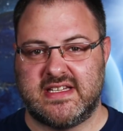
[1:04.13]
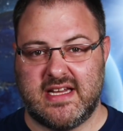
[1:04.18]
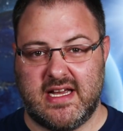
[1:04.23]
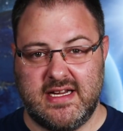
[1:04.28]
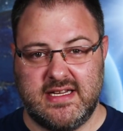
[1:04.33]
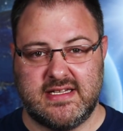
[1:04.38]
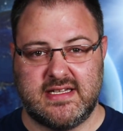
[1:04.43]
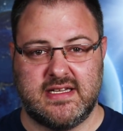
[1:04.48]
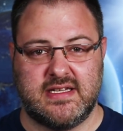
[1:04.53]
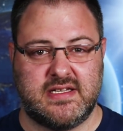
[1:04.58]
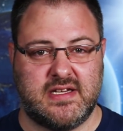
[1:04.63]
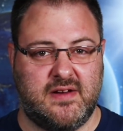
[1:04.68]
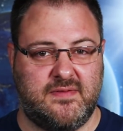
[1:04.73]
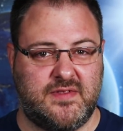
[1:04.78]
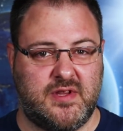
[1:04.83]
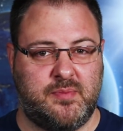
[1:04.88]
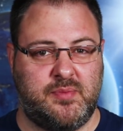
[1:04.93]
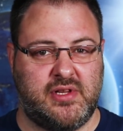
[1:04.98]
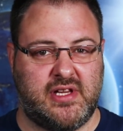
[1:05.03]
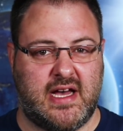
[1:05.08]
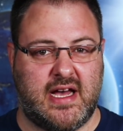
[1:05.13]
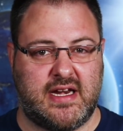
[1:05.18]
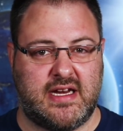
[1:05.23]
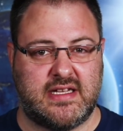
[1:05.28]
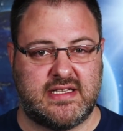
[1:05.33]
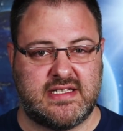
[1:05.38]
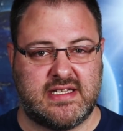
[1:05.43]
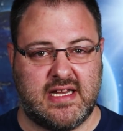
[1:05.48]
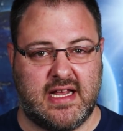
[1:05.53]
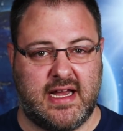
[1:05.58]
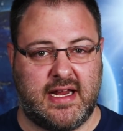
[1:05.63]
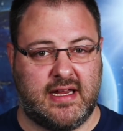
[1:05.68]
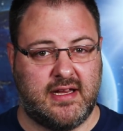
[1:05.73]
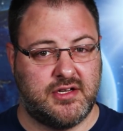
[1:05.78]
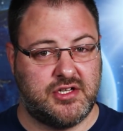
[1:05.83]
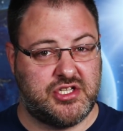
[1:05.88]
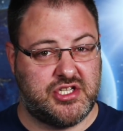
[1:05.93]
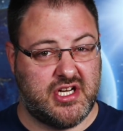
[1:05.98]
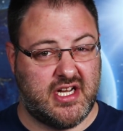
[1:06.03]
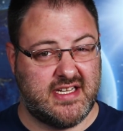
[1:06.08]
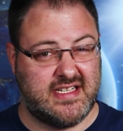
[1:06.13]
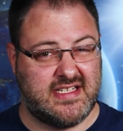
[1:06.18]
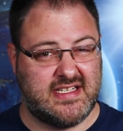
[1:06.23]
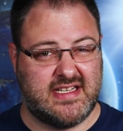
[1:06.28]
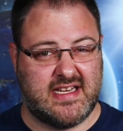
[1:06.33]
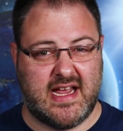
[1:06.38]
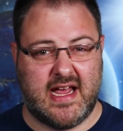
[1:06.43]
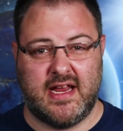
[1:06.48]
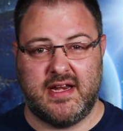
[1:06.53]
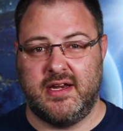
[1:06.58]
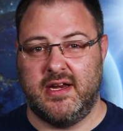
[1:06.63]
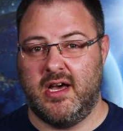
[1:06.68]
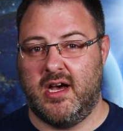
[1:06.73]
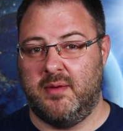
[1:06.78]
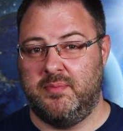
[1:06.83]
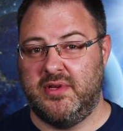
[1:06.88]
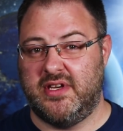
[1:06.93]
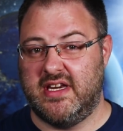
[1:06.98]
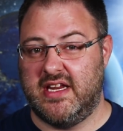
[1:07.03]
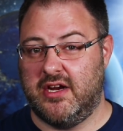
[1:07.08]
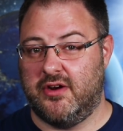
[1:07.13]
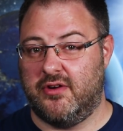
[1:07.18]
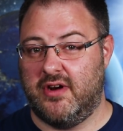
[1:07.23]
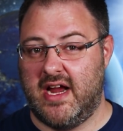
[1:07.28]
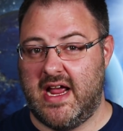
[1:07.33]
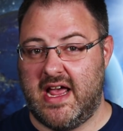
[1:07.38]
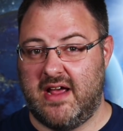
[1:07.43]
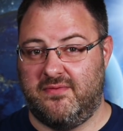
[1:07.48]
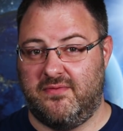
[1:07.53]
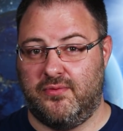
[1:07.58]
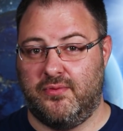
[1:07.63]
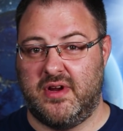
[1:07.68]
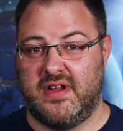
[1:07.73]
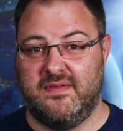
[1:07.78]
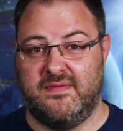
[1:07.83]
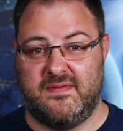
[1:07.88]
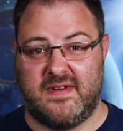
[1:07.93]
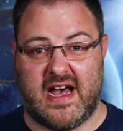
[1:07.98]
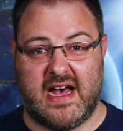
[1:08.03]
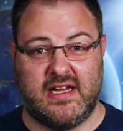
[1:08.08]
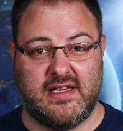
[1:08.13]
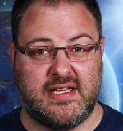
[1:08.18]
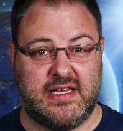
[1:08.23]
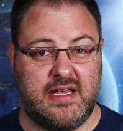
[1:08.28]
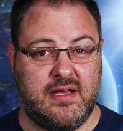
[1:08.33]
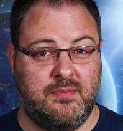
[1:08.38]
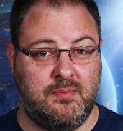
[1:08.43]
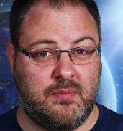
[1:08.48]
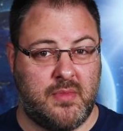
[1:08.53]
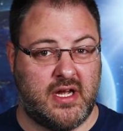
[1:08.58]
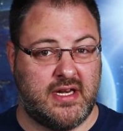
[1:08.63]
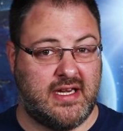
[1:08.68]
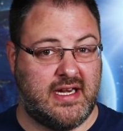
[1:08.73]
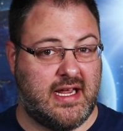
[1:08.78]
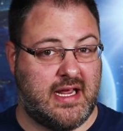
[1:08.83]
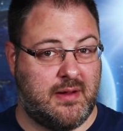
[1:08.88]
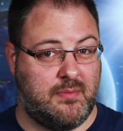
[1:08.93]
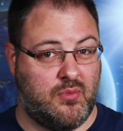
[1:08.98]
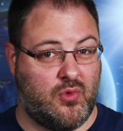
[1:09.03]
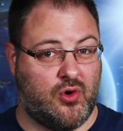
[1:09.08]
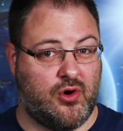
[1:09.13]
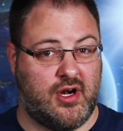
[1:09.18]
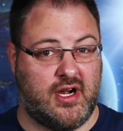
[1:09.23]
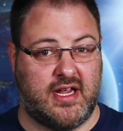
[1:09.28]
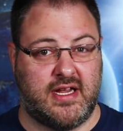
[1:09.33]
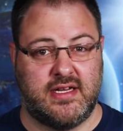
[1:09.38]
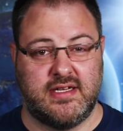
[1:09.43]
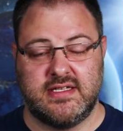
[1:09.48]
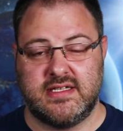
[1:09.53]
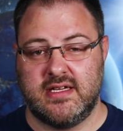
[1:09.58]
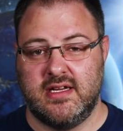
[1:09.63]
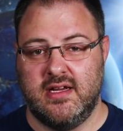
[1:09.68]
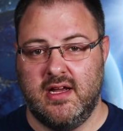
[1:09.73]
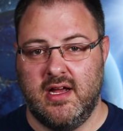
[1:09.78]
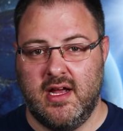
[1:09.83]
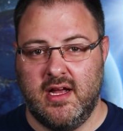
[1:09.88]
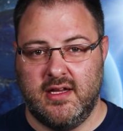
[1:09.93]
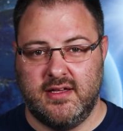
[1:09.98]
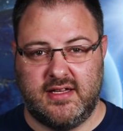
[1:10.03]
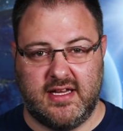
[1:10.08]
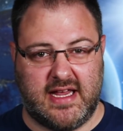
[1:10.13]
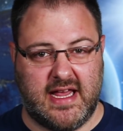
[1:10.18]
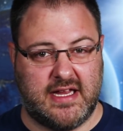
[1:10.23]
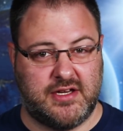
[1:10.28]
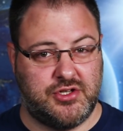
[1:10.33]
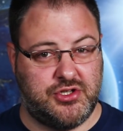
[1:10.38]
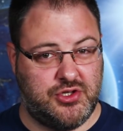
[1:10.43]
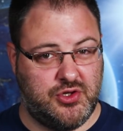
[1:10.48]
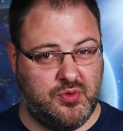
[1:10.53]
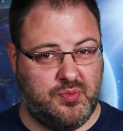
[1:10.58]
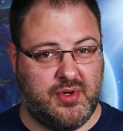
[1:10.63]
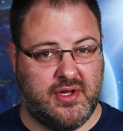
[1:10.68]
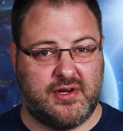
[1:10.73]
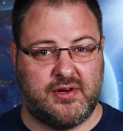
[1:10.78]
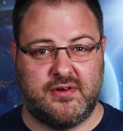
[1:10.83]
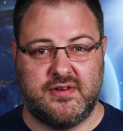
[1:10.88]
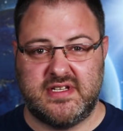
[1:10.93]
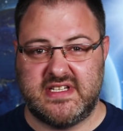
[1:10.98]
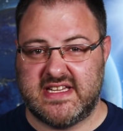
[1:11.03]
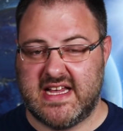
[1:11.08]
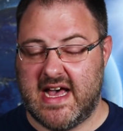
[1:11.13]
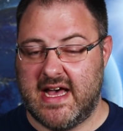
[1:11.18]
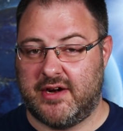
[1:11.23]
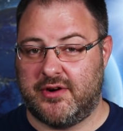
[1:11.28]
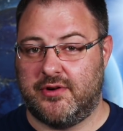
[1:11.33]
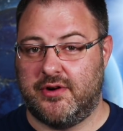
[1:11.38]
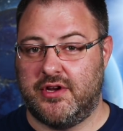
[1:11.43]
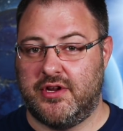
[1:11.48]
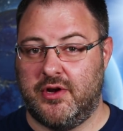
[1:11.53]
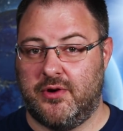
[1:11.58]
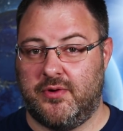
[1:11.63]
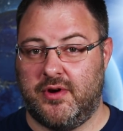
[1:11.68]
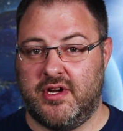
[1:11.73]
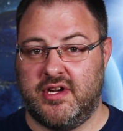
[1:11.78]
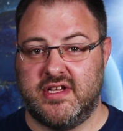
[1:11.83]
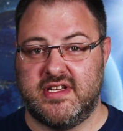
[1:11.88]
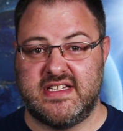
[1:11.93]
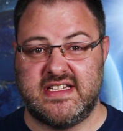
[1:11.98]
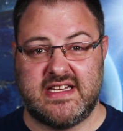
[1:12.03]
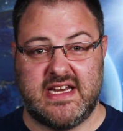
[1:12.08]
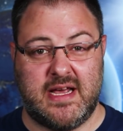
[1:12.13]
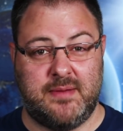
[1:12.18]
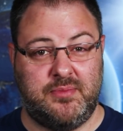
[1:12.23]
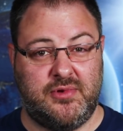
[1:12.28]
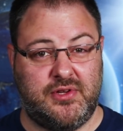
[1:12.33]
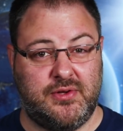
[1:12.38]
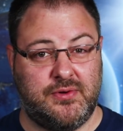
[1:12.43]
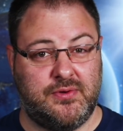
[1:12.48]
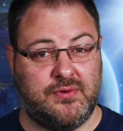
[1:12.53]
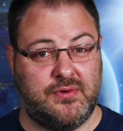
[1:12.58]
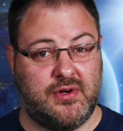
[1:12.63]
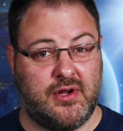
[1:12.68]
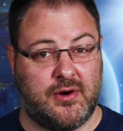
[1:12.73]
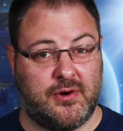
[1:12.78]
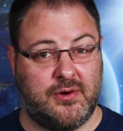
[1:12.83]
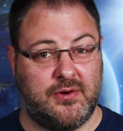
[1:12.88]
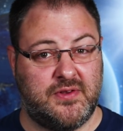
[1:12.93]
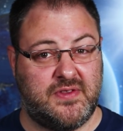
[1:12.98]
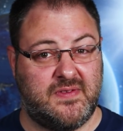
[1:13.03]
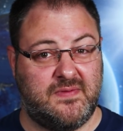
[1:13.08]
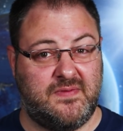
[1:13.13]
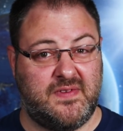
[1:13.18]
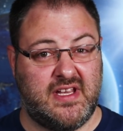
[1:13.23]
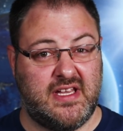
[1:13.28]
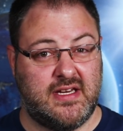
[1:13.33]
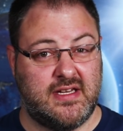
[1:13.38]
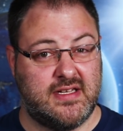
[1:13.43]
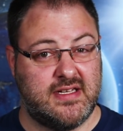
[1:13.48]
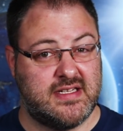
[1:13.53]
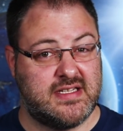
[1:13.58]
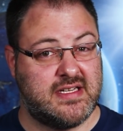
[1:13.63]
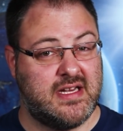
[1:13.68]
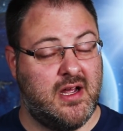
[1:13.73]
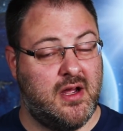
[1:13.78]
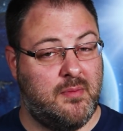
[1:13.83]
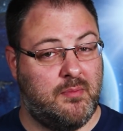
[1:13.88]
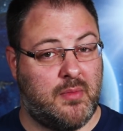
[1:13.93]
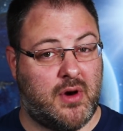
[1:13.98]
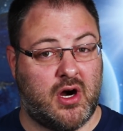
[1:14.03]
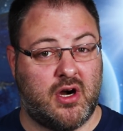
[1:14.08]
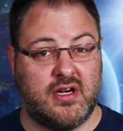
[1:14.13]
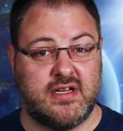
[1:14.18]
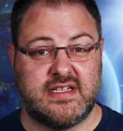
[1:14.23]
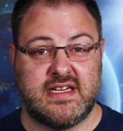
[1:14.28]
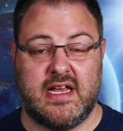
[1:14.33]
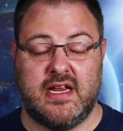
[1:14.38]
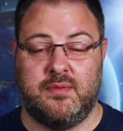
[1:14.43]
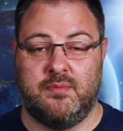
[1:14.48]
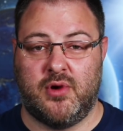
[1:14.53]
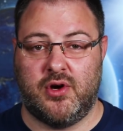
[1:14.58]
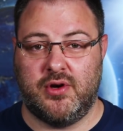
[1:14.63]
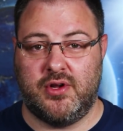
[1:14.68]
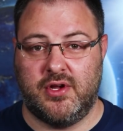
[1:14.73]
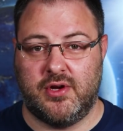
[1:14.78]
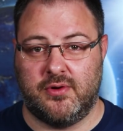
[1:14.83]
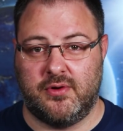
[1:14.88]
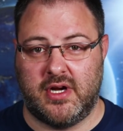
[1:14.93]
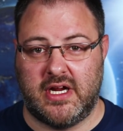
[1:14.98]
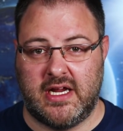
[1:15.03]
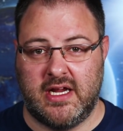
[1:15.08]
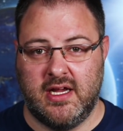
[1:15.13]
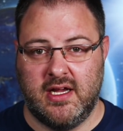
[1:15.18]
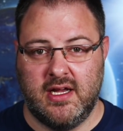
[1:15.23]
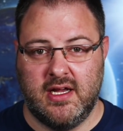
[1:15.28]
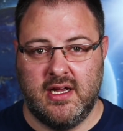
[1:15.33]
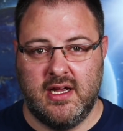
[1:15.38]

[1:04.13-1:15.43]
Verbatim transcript: sizes of the planets, like just stand up near every valley Monday mornings, to get Jupiter, Saturn, Uranus, Neptune, Earth, Venus, Mars, and Mercury.